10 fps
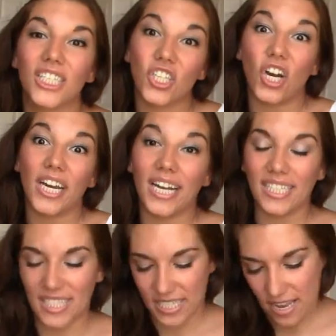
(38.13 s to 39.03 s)
Sorry,
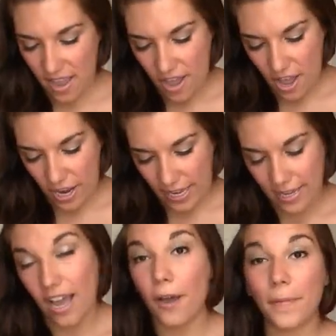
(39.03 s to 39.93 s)
guys.
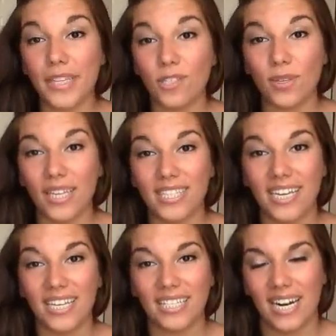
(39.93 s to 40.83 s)
Okay, I opened this one last
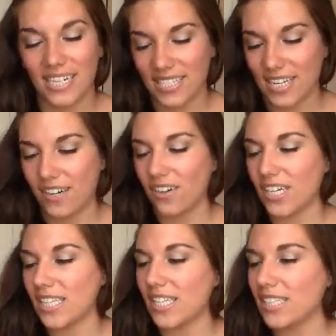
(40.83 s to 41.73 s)
night because I had a sticker
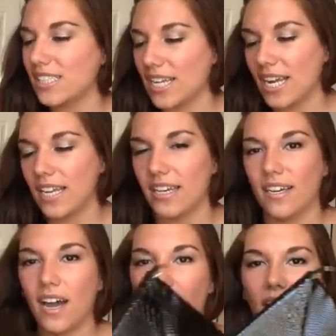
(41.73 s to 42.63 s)
on it that
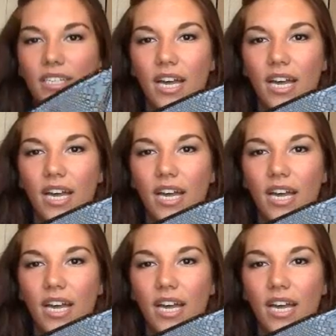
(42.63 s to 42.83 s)
said uh,